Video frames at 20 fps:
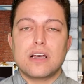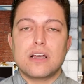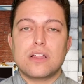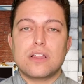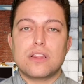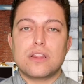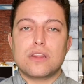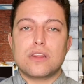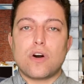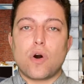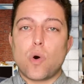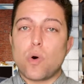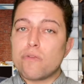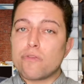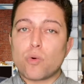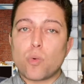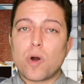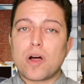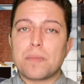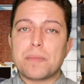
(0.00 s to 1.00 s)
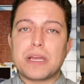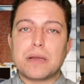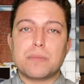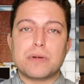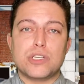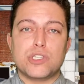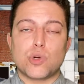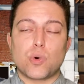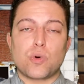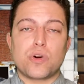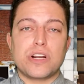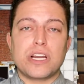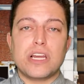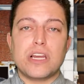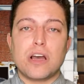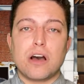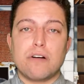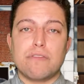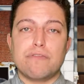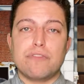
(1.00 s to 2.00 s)
the overwhelming majority
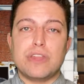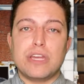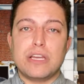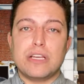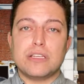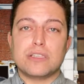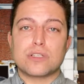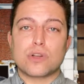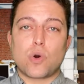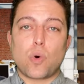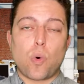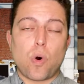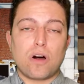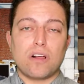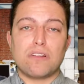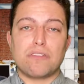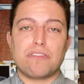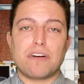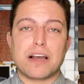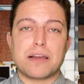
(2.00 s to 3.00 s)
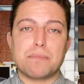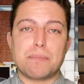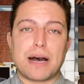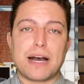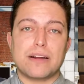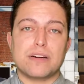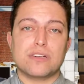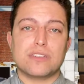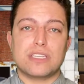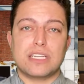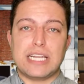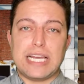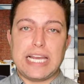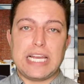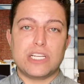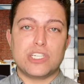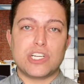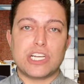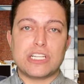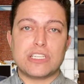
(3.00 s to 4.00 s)
of these qualified buyers and
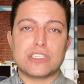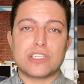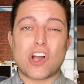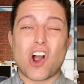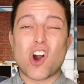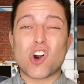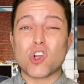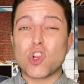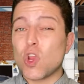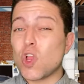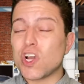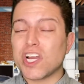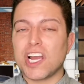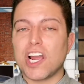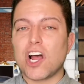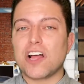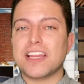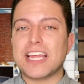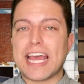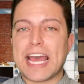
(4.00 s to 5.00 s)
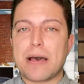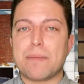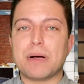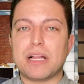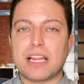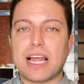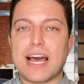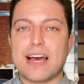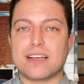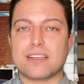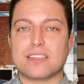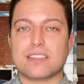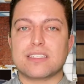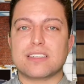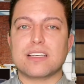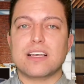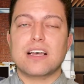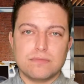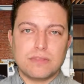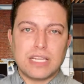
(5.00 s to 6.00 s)
agents are looking on the MLS.
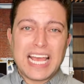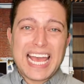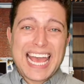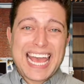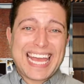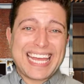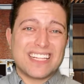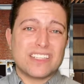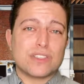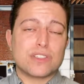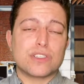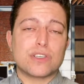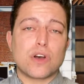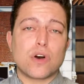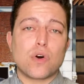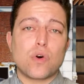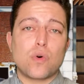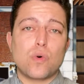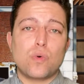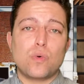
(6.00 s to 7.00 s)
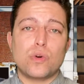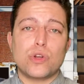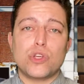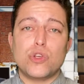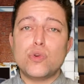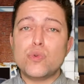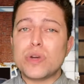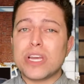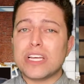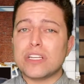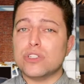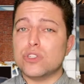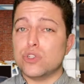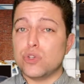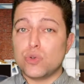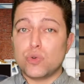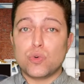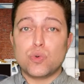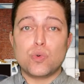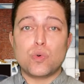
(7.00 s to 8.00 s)
And so you can
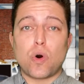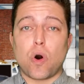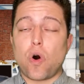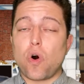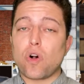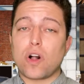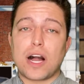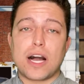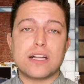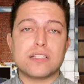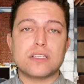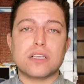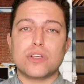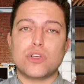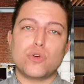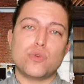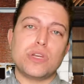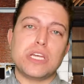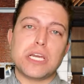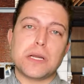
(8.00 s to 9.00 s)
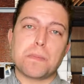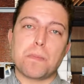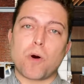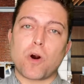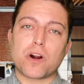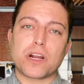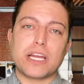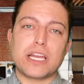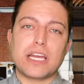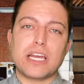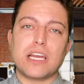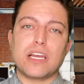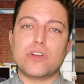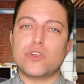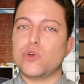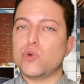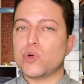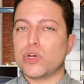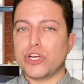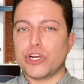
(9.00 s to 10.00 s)
do all kinds of unique marketing.
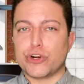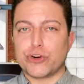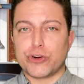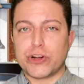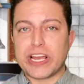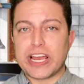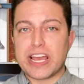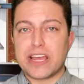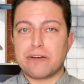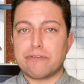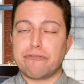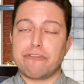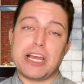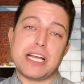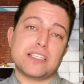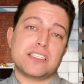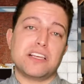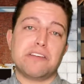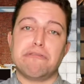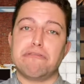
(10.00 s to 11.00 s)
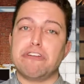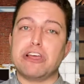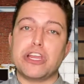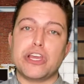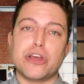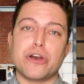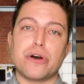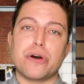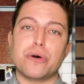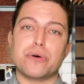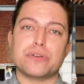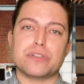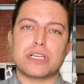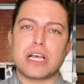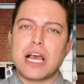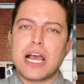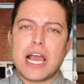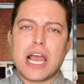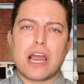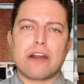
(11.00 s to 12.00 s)
You can create fancy videos.
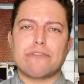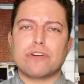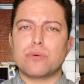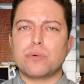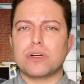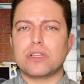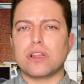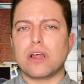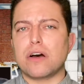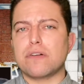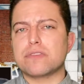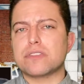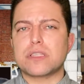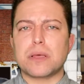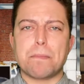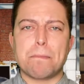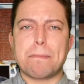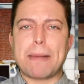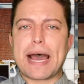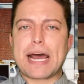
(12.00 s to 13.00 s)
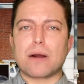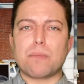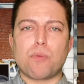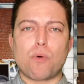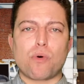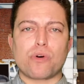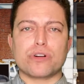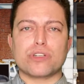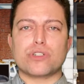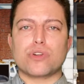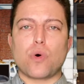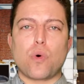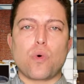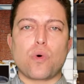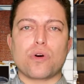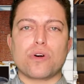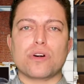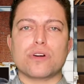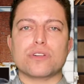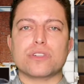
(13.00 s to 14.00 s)
Everyone loves the Matterport
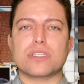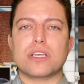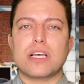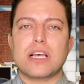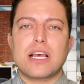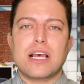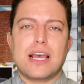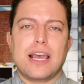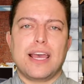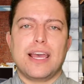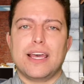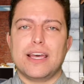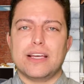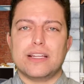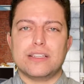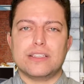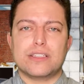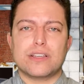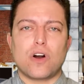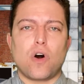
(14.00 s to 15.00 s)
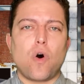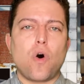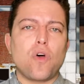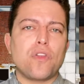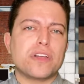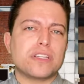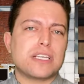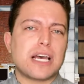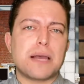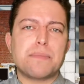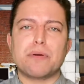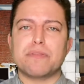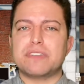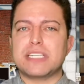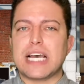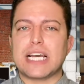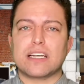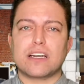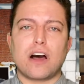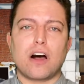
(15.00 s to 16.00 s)
tours and all the type of
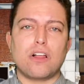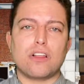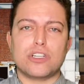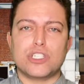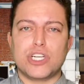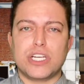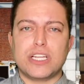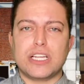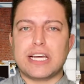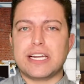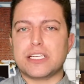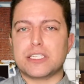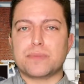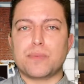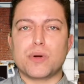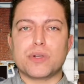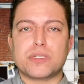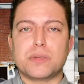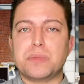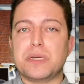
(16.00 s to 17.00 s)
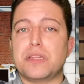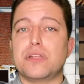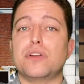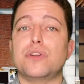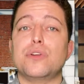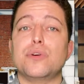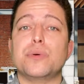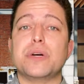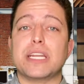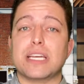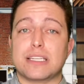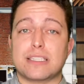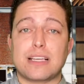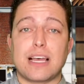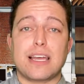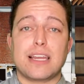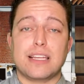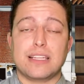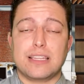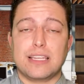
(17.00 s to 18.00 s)
technology that is supposed to be the new and
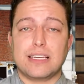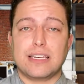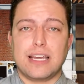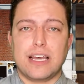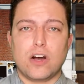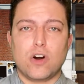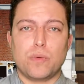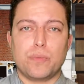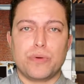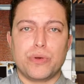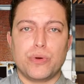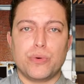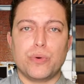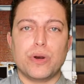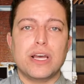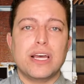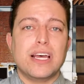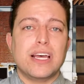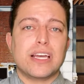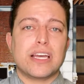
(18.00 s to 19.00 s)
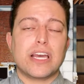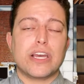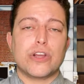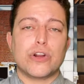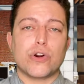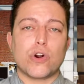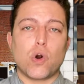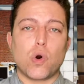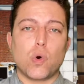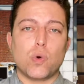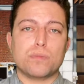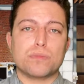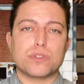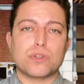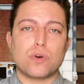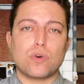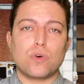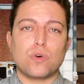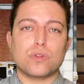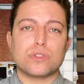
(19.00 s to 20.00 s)
exciting thing to help you get your home
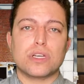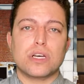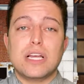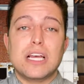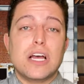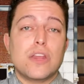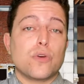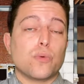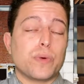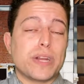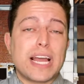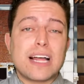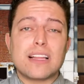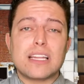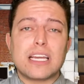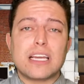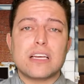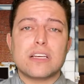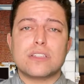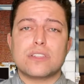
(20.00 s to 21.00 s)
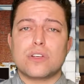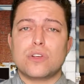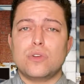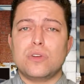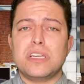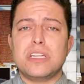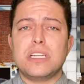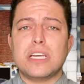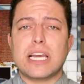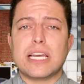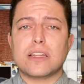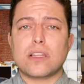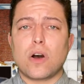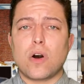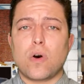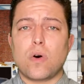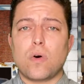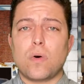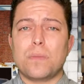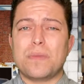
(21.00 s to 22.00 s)
sold. The reality is you need to get the
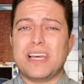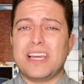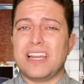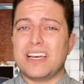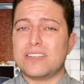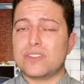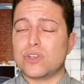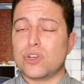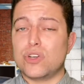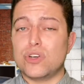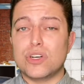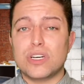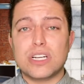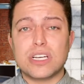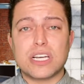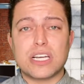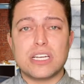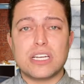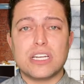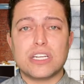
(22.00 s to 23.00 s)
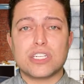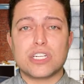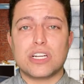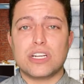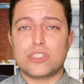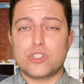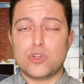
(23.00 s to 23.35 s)
home in as good a condition as you